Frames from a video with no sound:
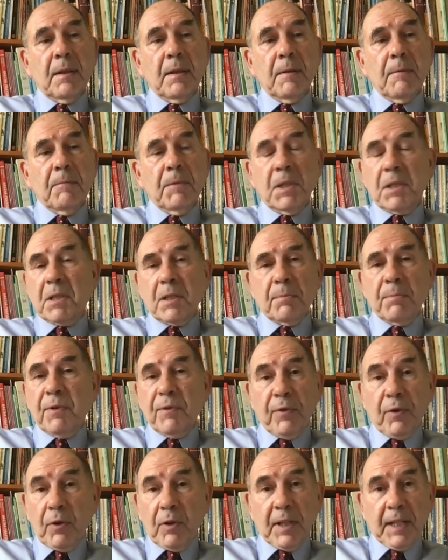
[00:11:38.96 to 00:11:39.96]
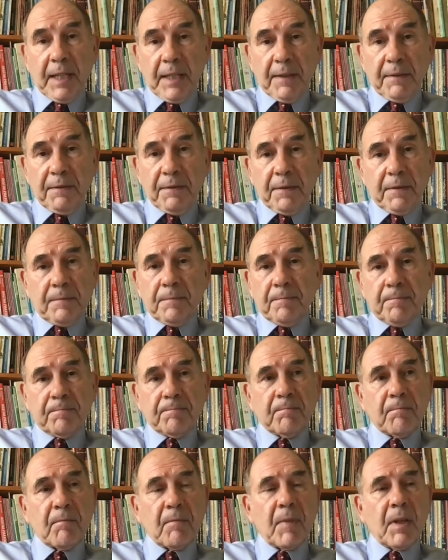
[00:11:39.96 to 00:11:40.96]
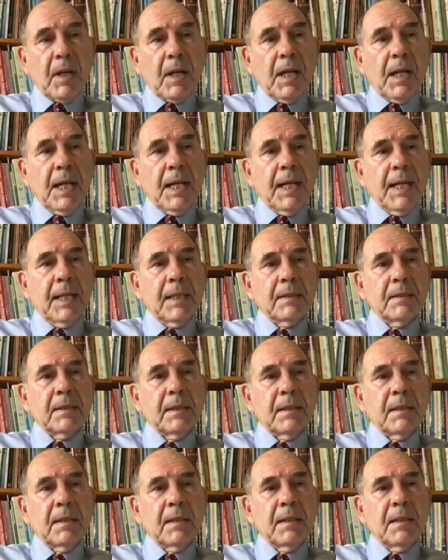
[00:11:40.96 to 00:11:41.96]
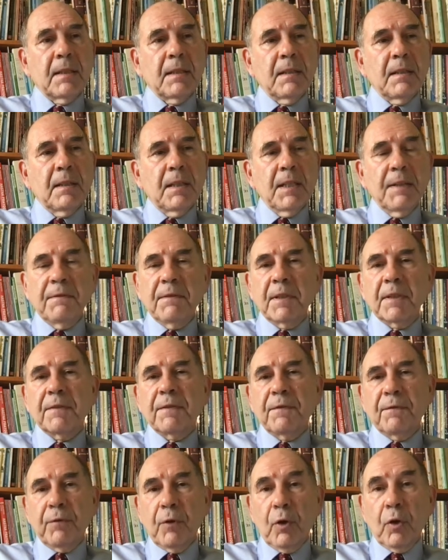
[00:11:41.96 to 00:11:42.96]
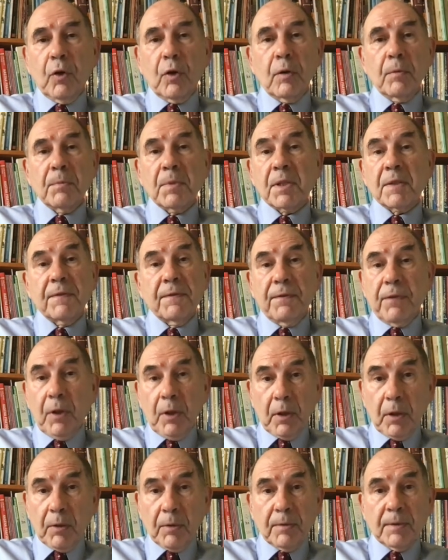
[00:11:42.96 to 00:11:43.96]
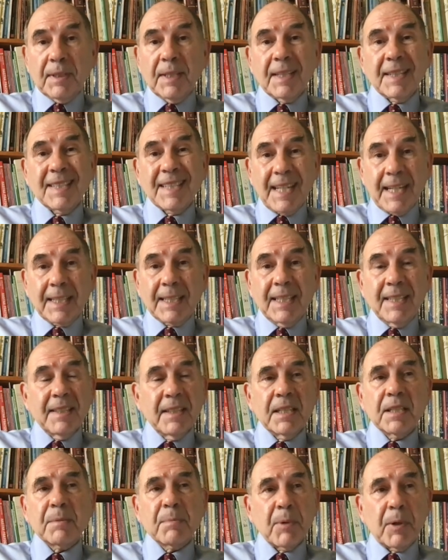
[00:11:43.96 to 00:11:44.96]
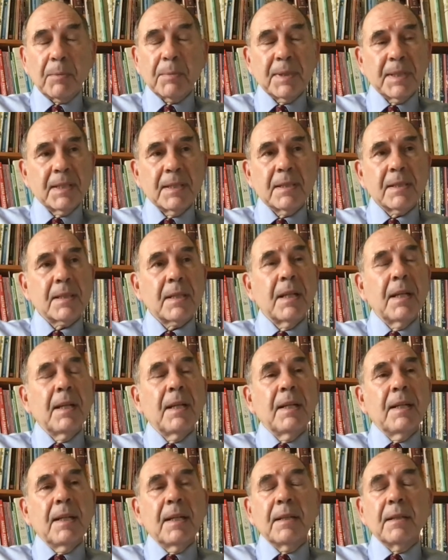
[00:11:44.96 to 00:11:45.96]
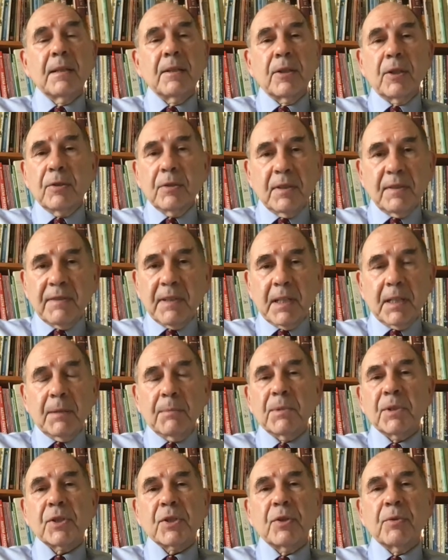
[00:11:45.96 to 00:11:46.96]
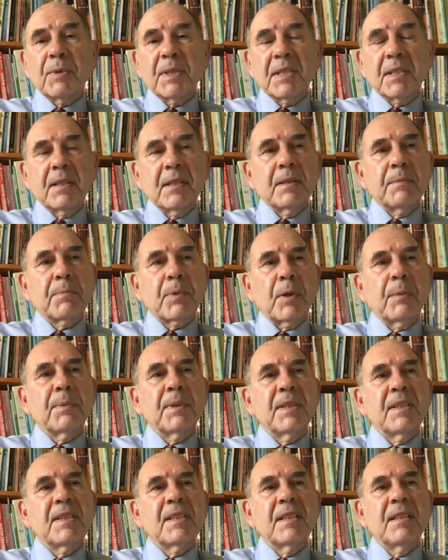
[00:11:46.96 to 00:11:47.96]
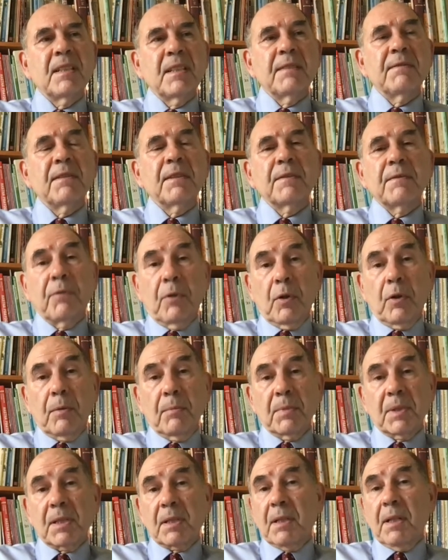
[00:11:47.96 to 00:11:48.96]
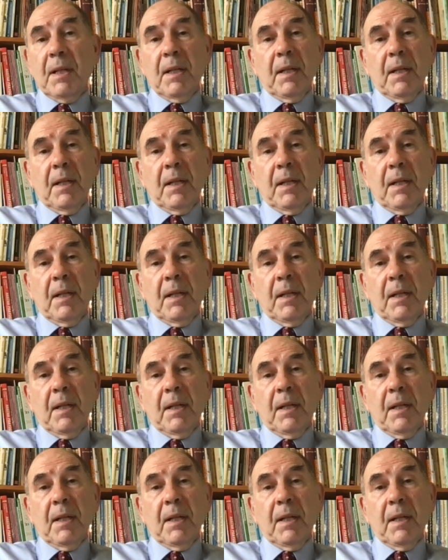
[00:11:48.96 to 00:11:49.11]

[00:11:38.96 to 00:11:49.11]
This is before life. Uh, and the living forms followed exactly these properties in their own development. So we see the properties in living forms.